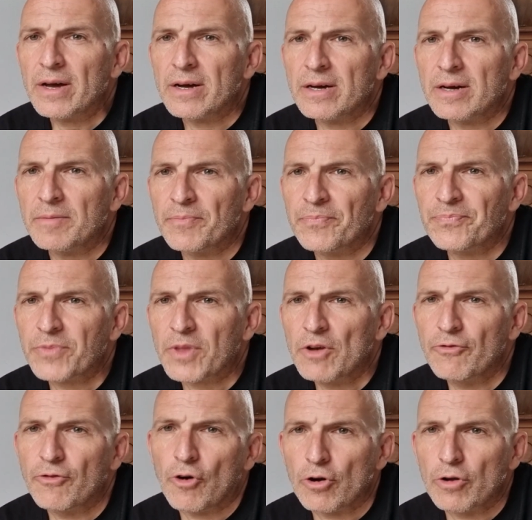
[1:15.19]

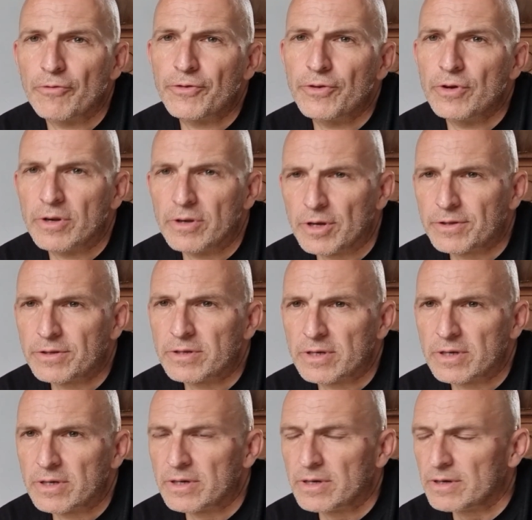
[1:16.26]
For all of you who are
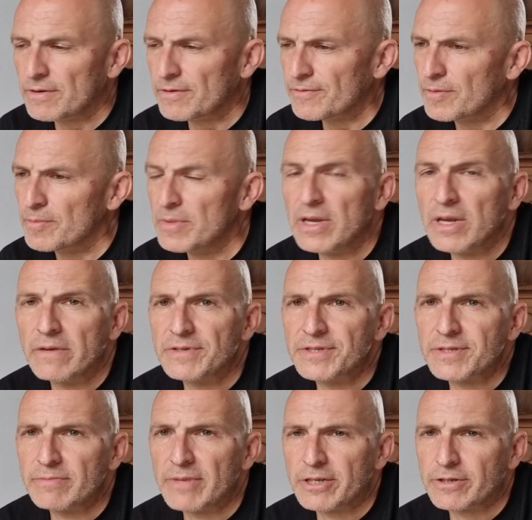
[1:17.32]
not familiar
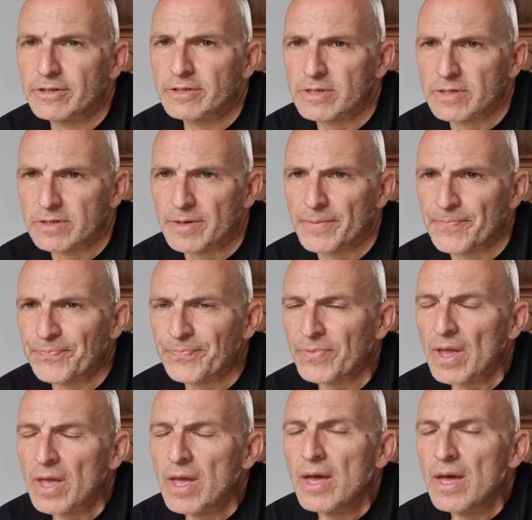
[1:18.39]
with the metric system,